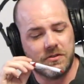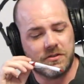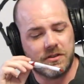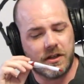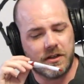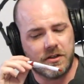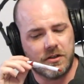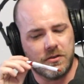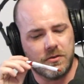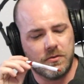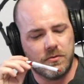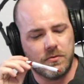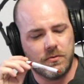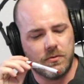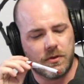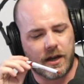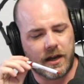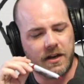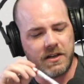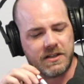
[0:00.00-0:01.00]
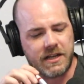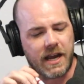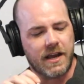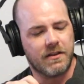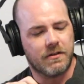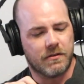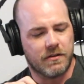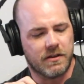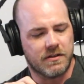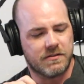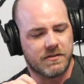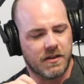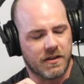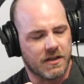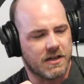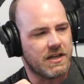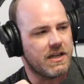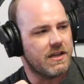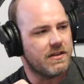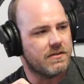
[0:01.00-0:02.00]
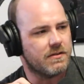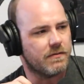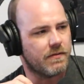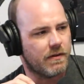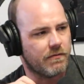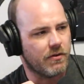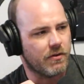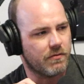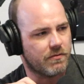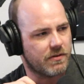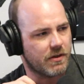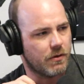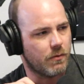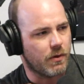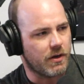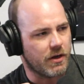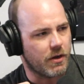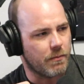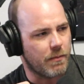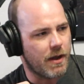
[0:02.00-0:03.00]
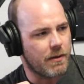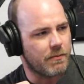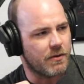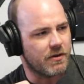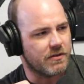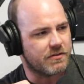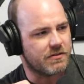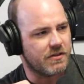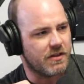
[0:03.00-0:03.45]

you said you kind of tailor this to the needs of every single one of your members.